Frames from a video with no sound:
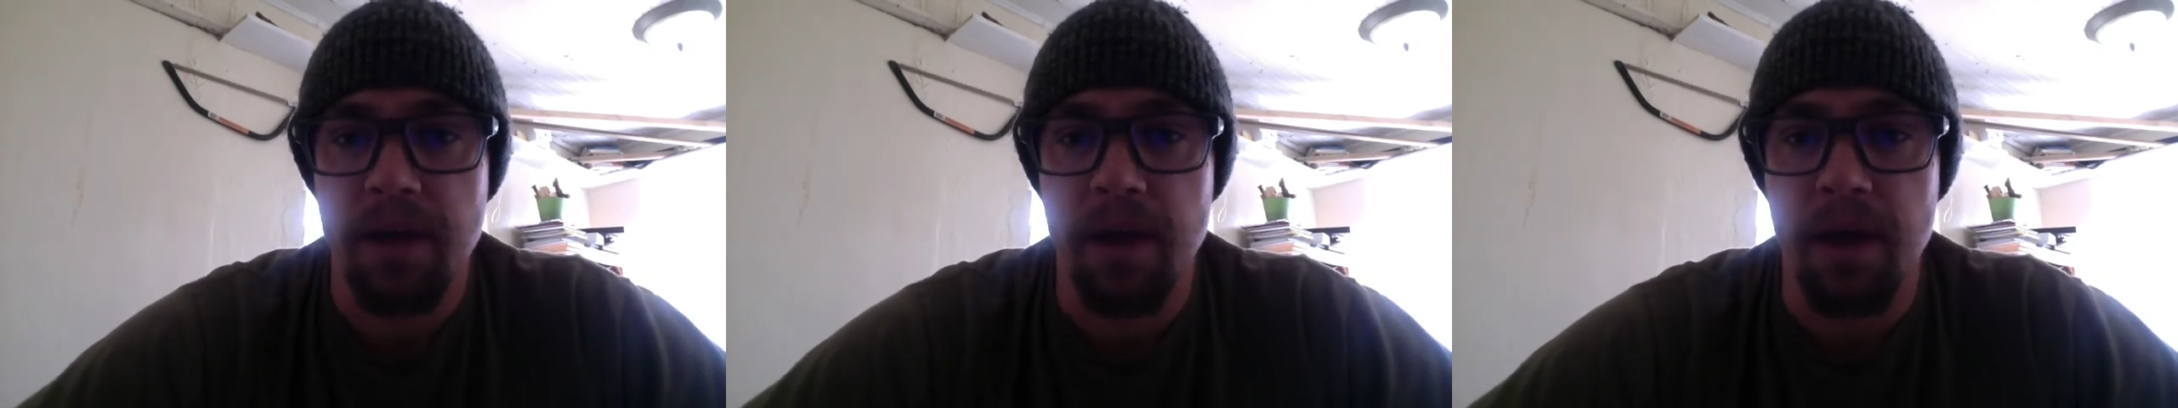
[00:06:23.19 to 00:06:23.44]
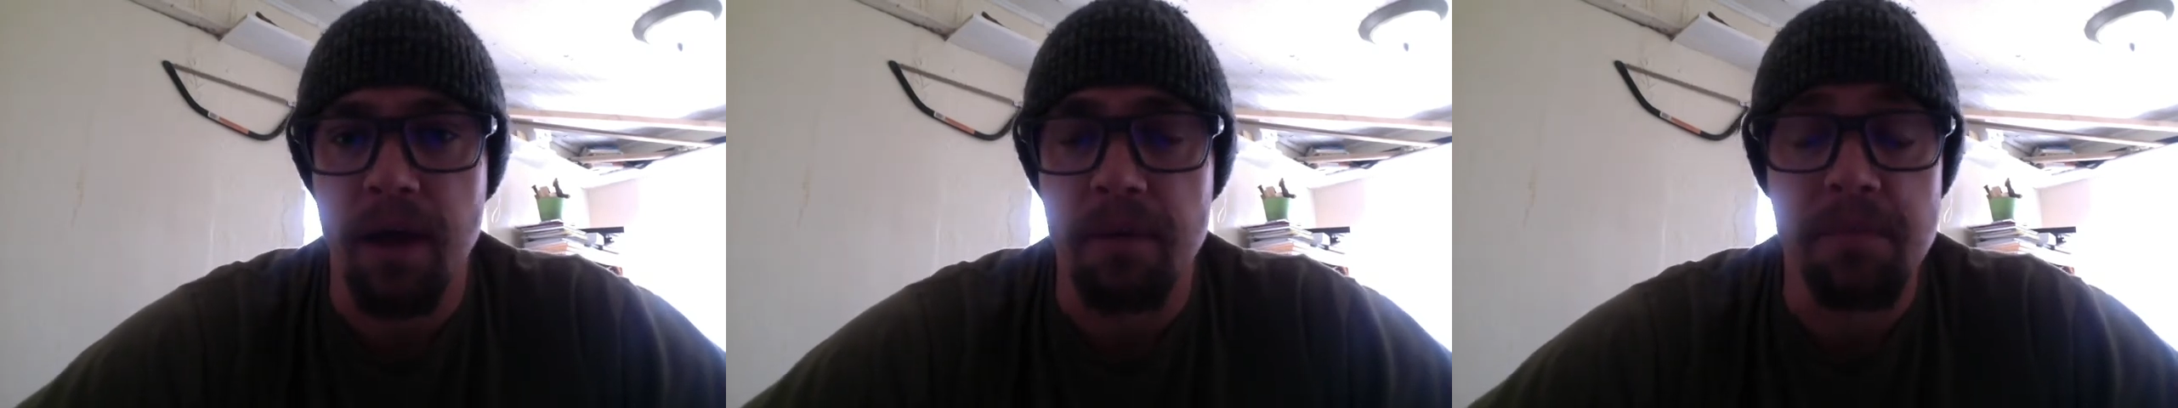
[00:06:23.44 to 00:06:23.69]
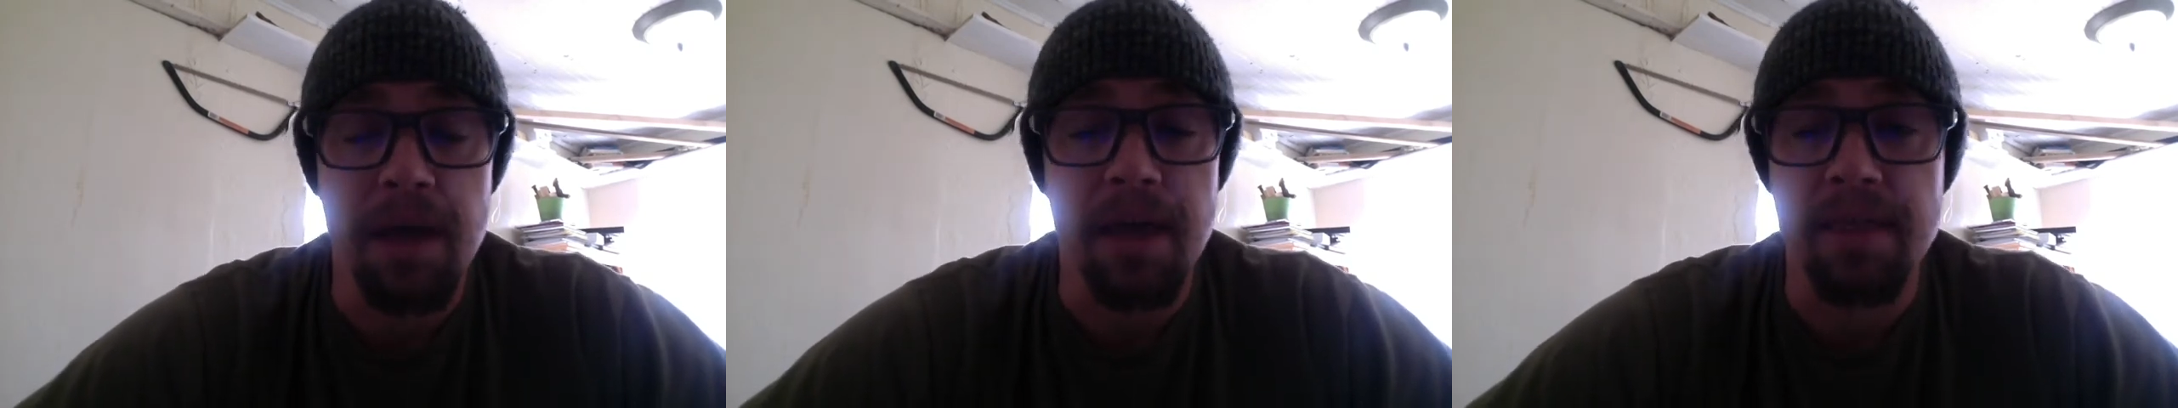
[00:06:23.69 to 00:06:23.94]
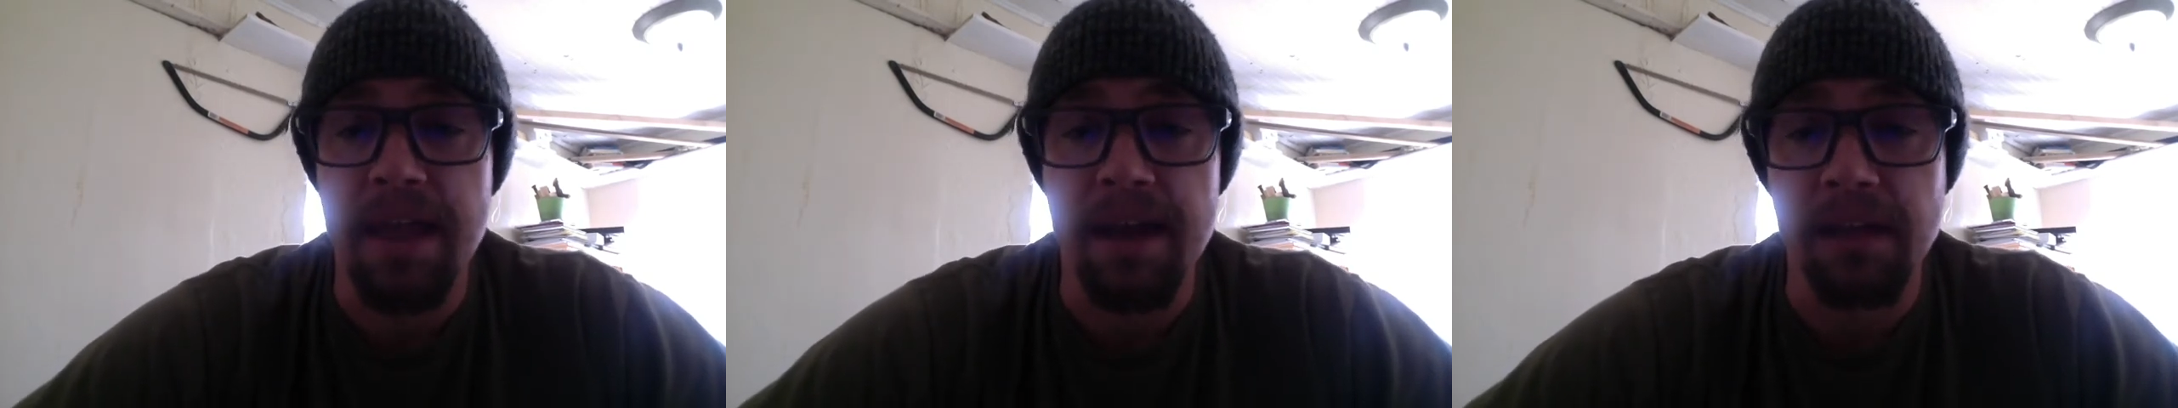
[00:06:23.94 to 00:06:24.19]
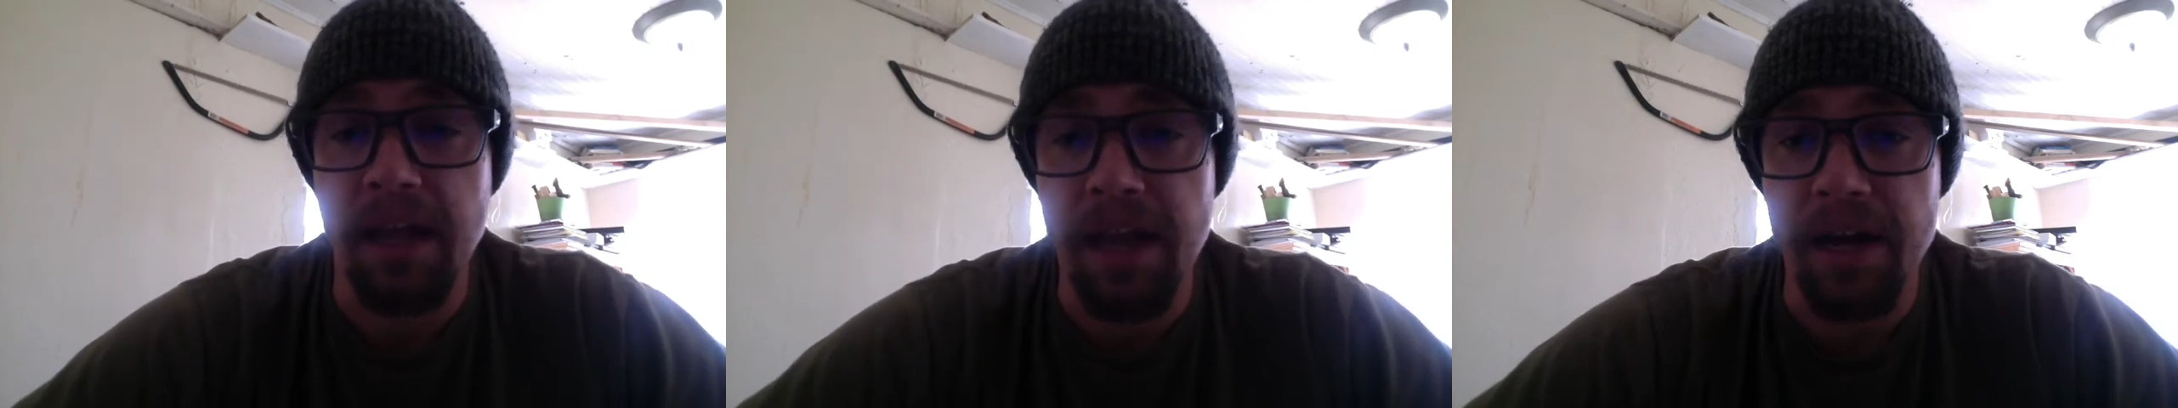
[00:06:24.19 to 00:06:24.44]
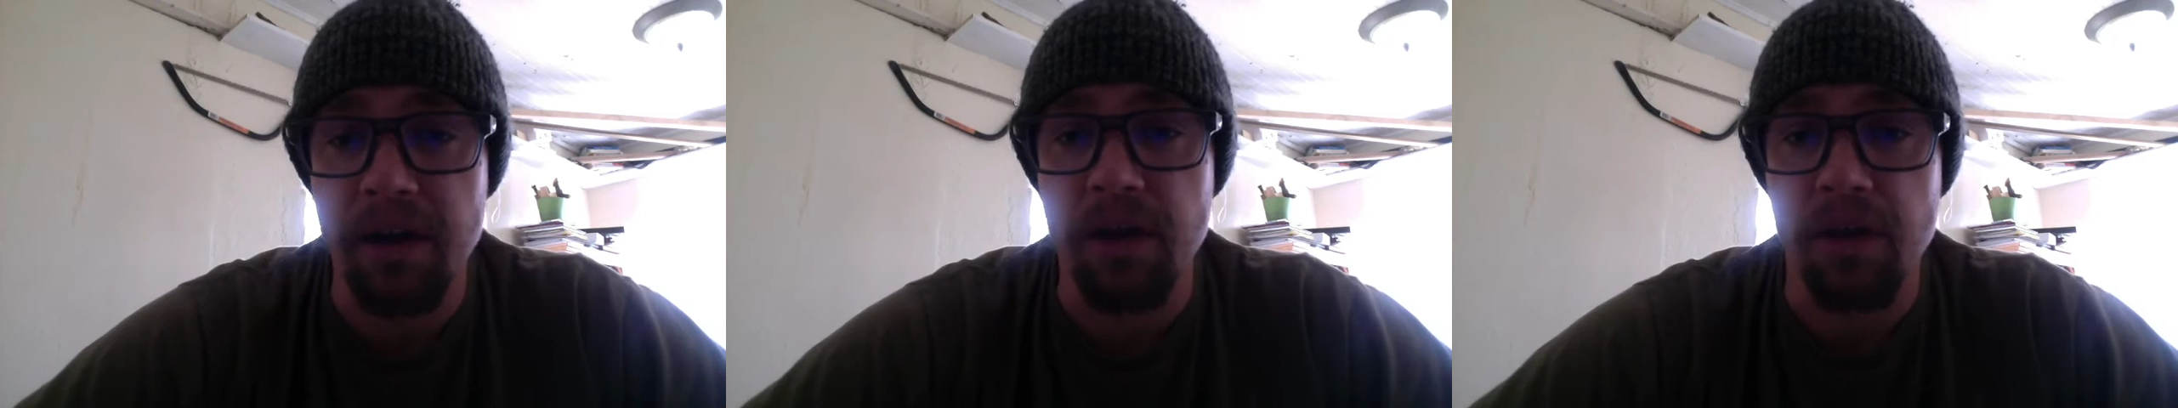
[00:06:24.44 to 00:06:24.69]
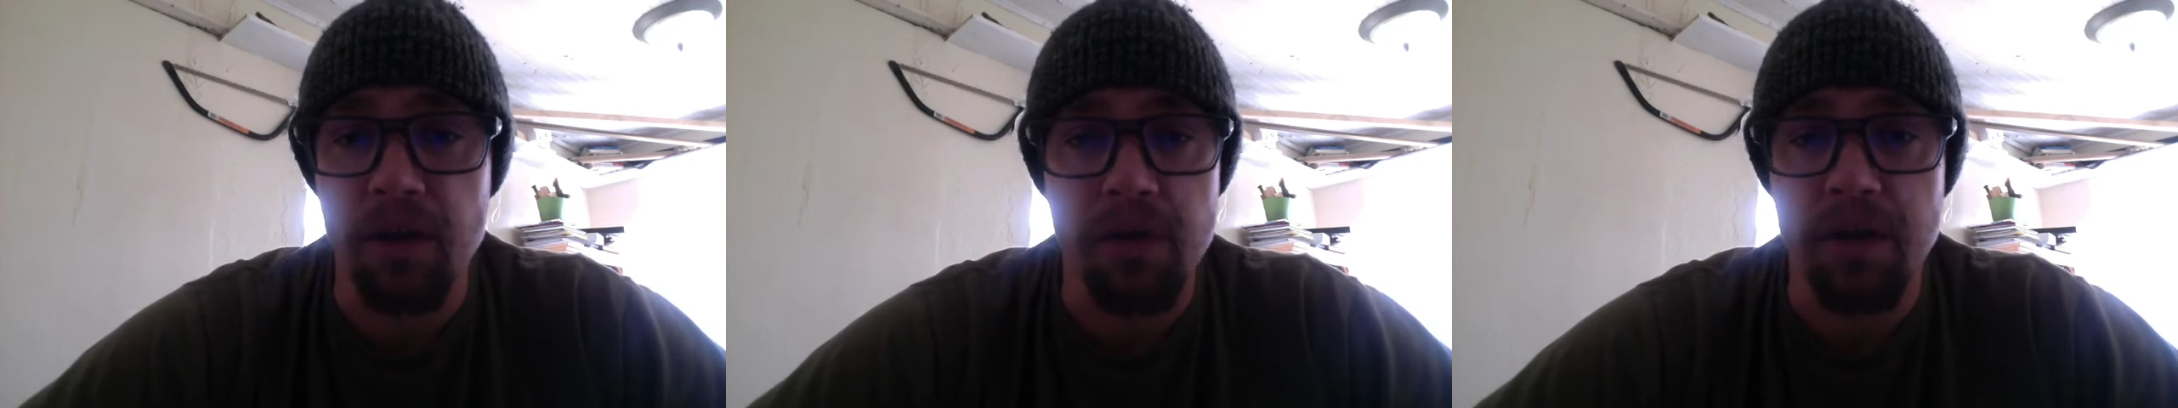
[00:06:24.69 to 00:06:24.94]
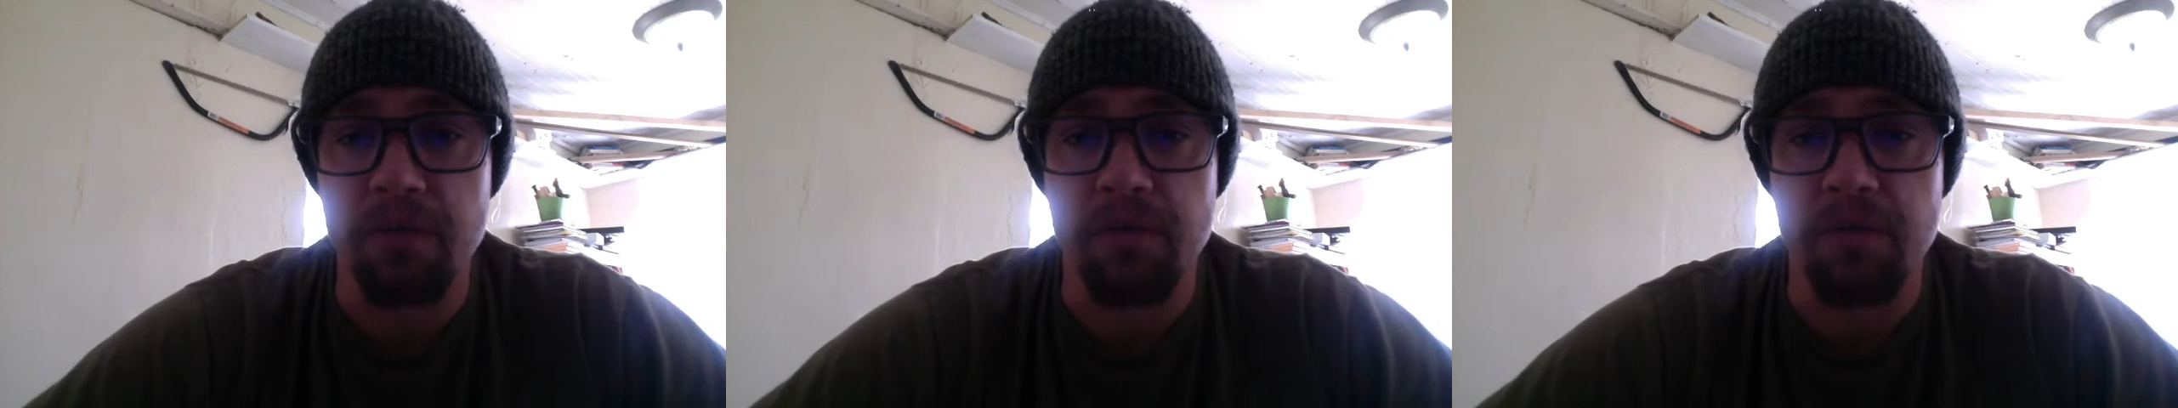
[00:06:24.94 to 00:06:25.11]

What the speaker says: And then later you can